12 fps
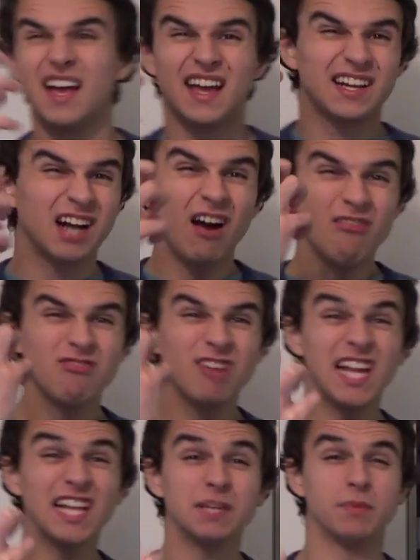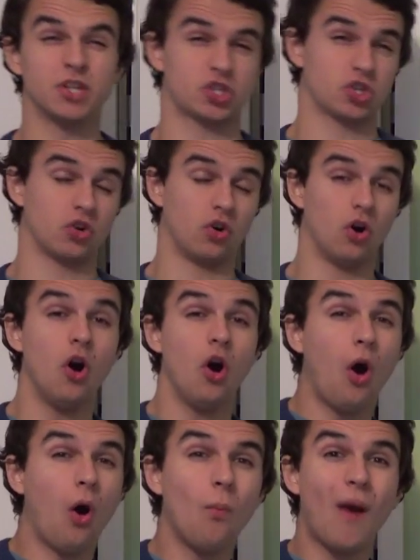it can't really be sure
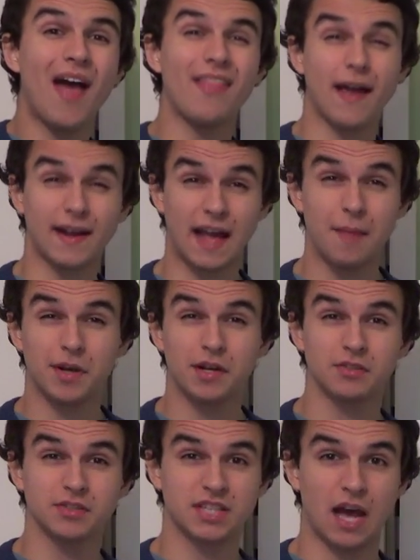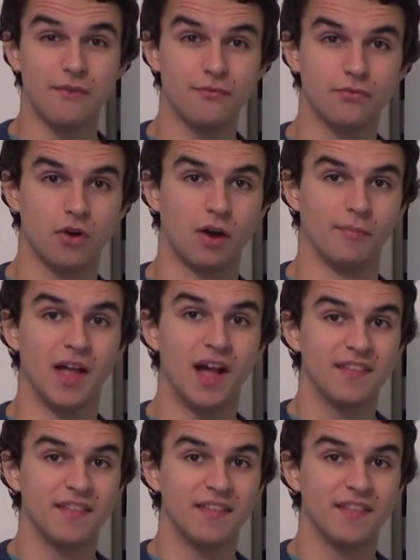on where that chemical's come from.